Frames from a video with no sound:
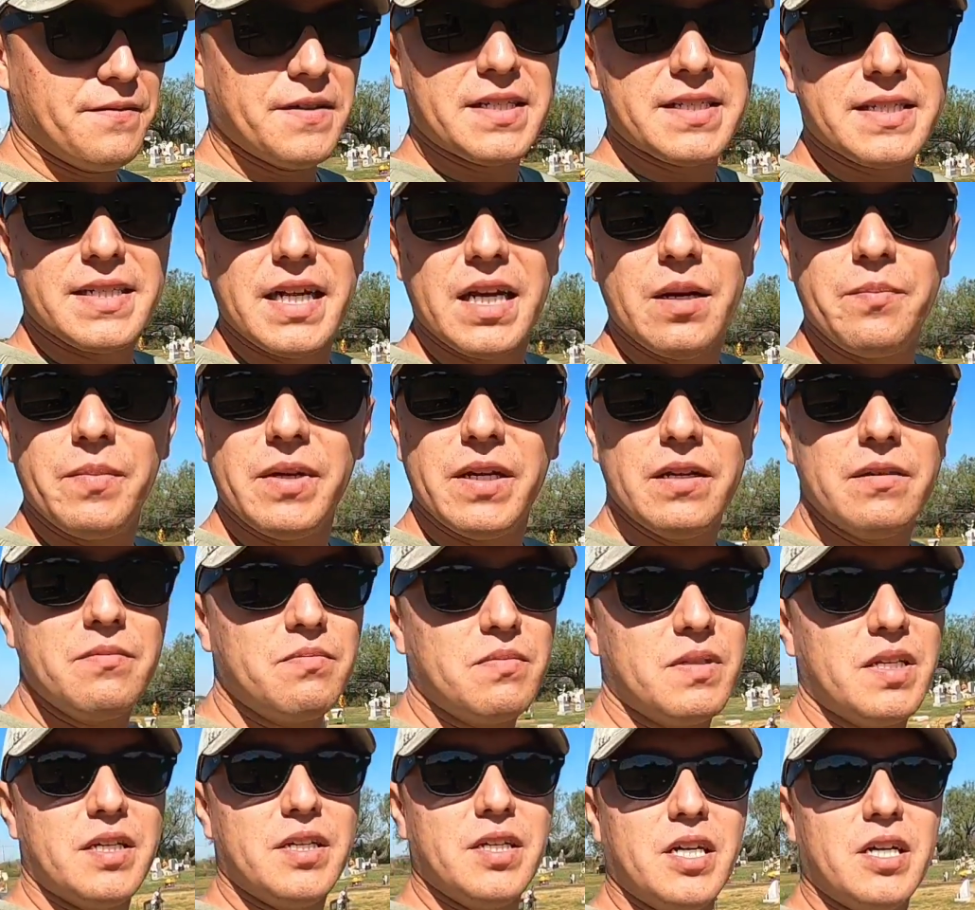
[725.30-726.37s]
fix it up, and
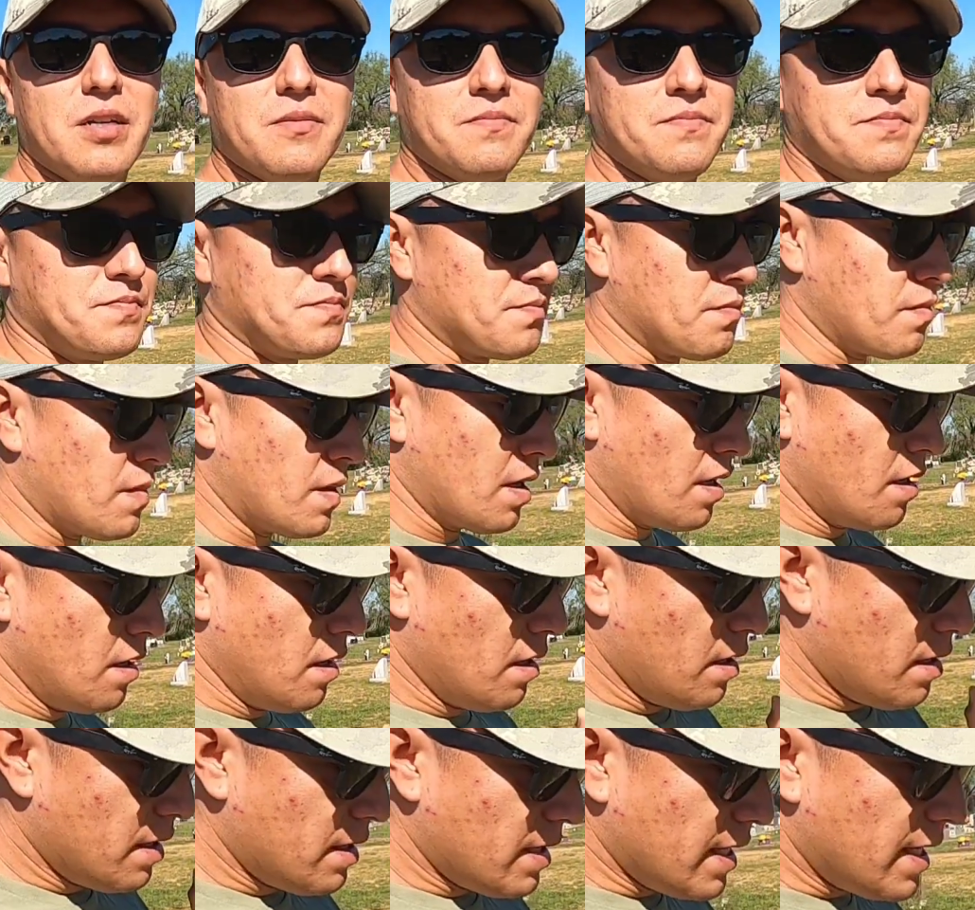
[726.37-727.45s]
there you go.
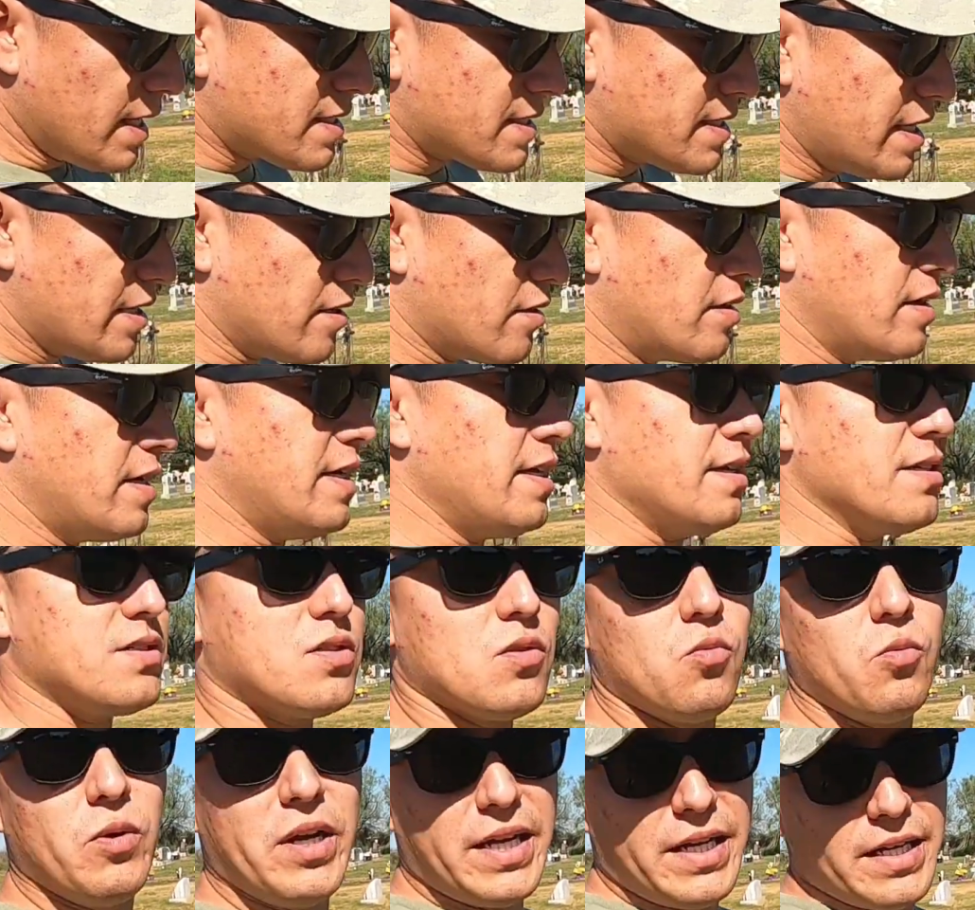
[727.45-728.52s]
The next thing you're gonna need is a
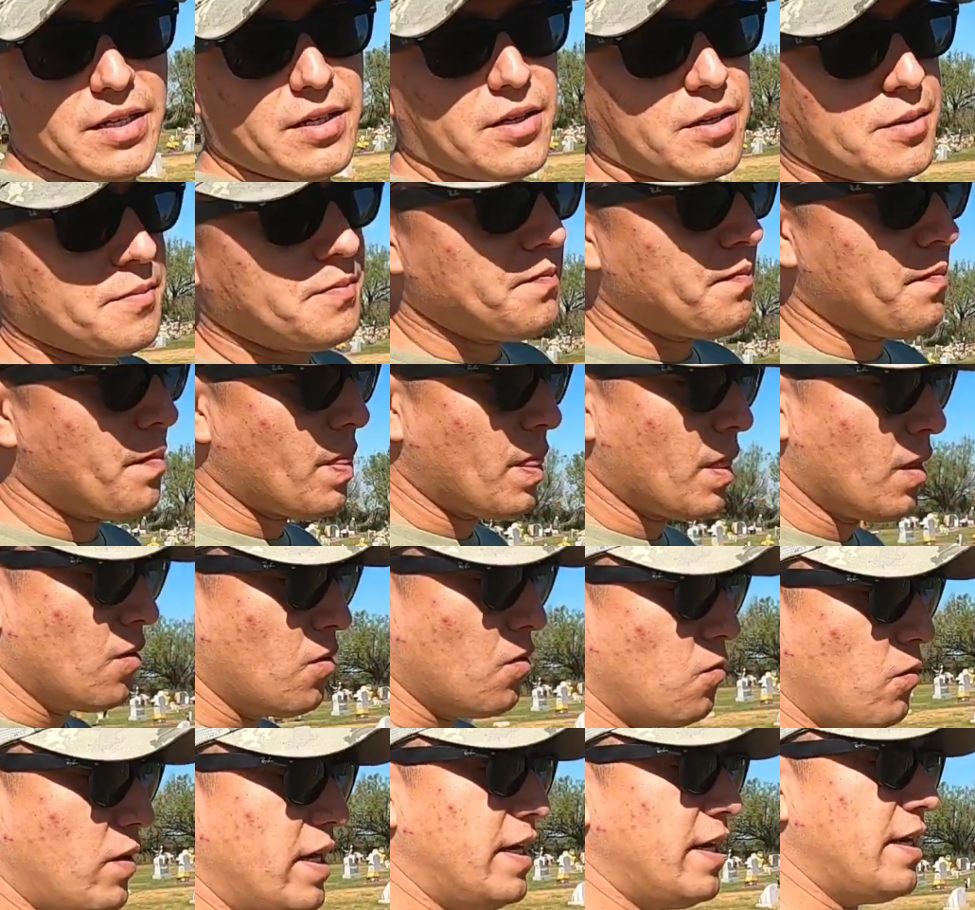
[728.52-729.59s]
weed eater.
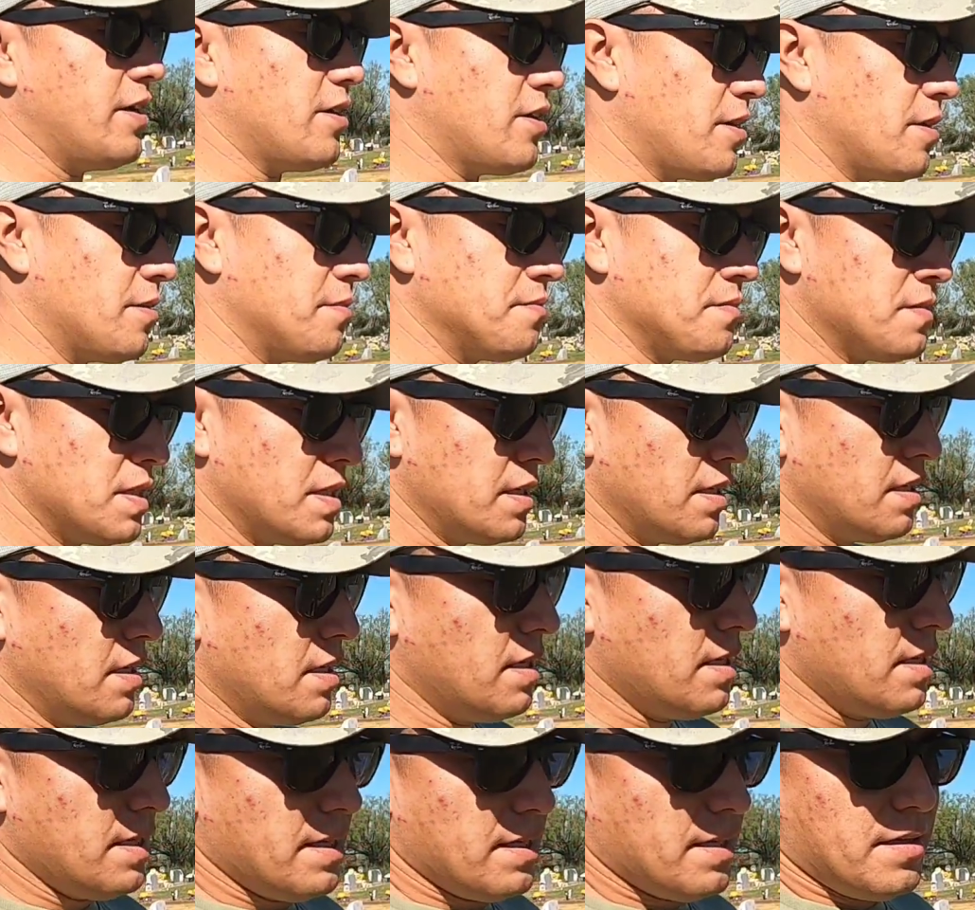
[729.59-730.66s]
Weed eater,
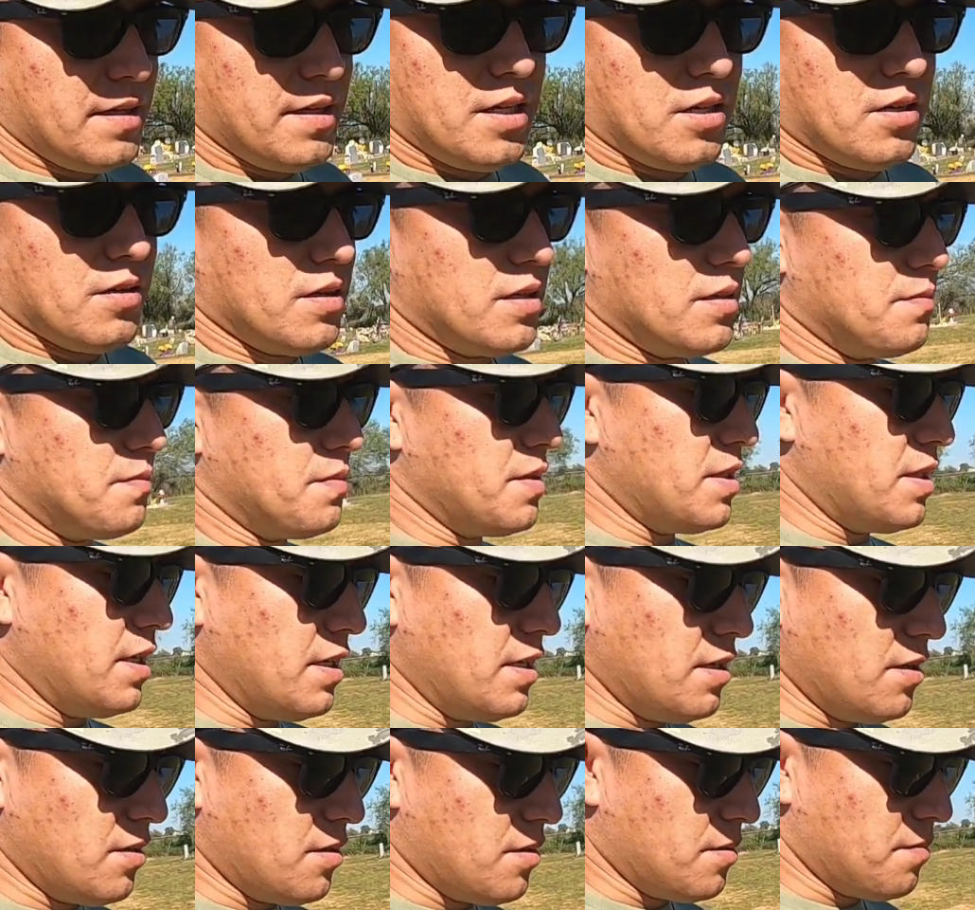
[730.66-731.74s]
you know,
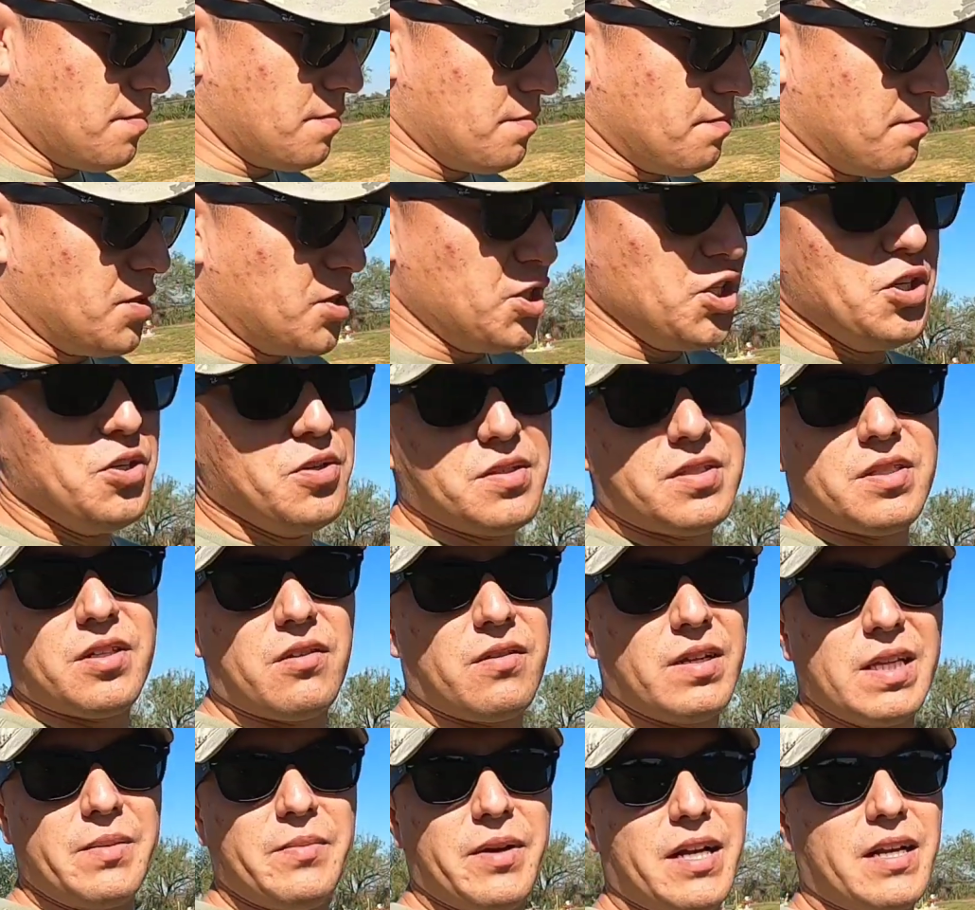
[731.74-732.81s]
they're used, they're
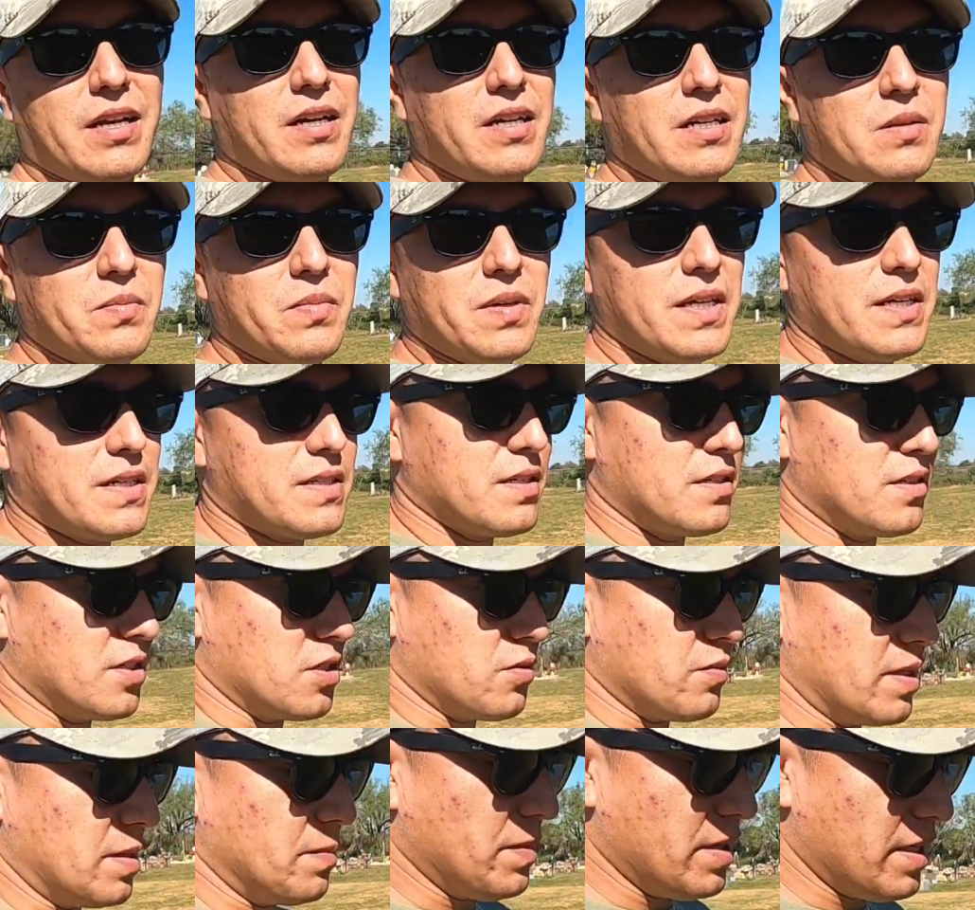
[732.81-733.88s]
only about 100 bucks,
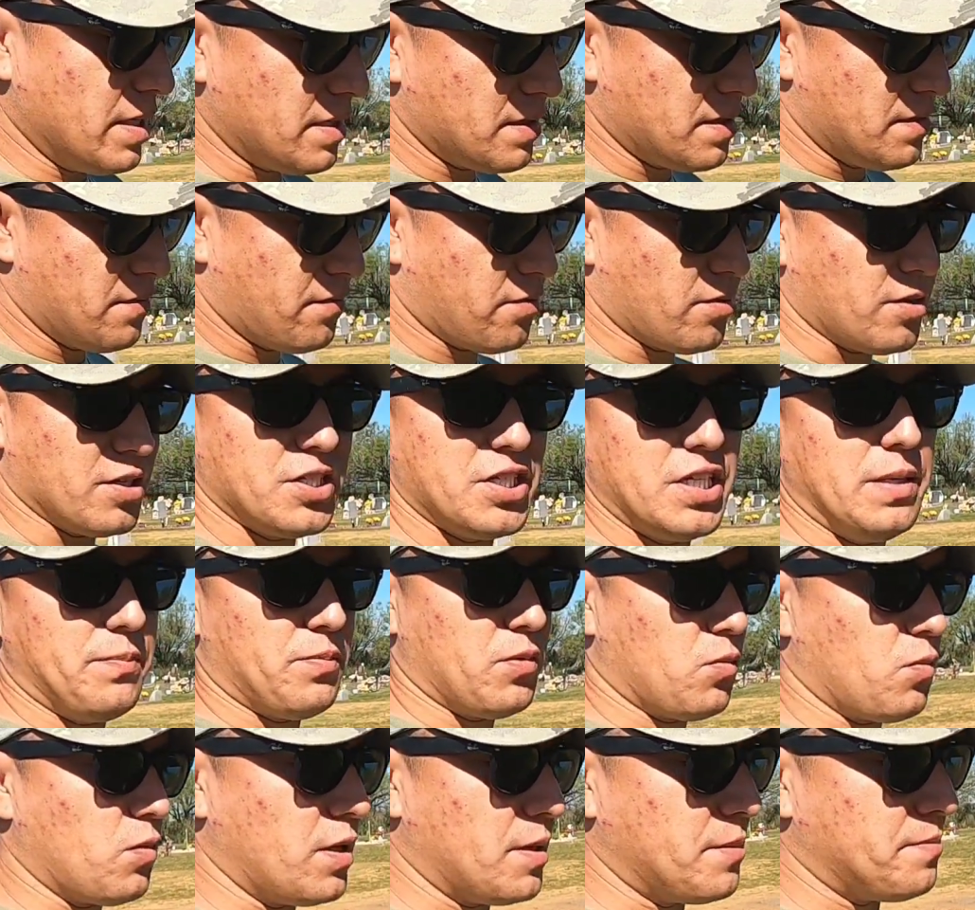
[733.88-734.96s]
120 bucks for a
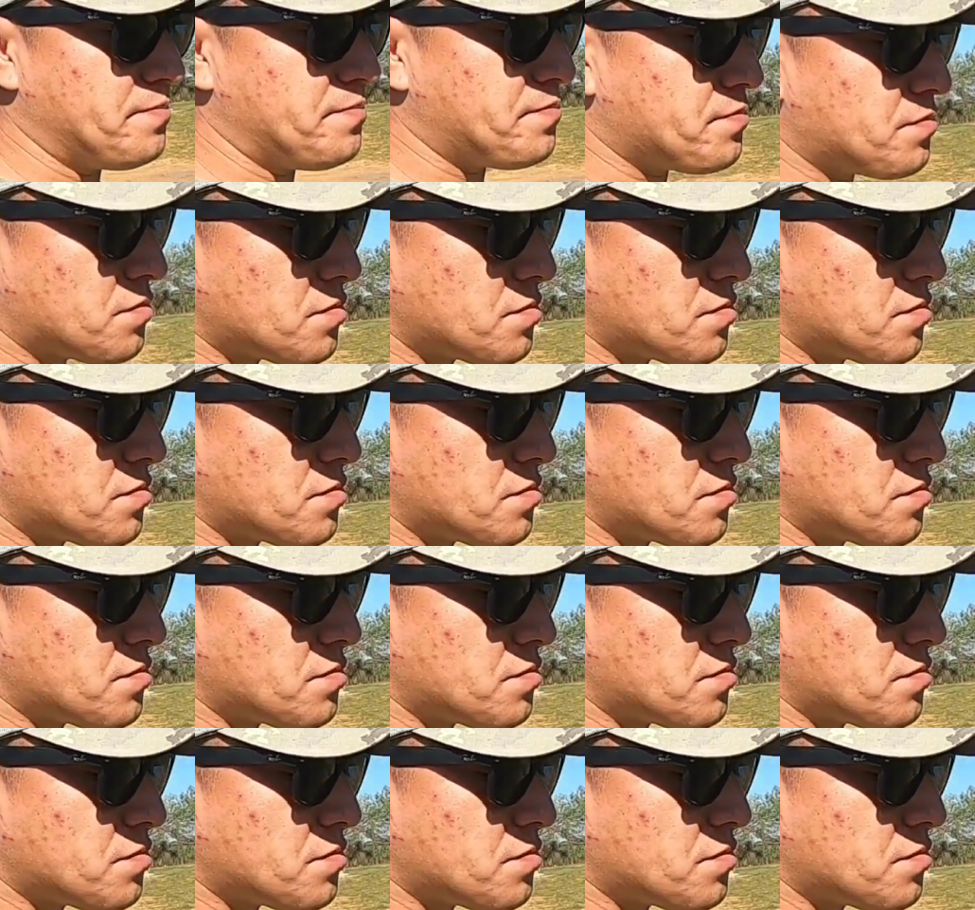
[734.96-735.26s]
cheaper one.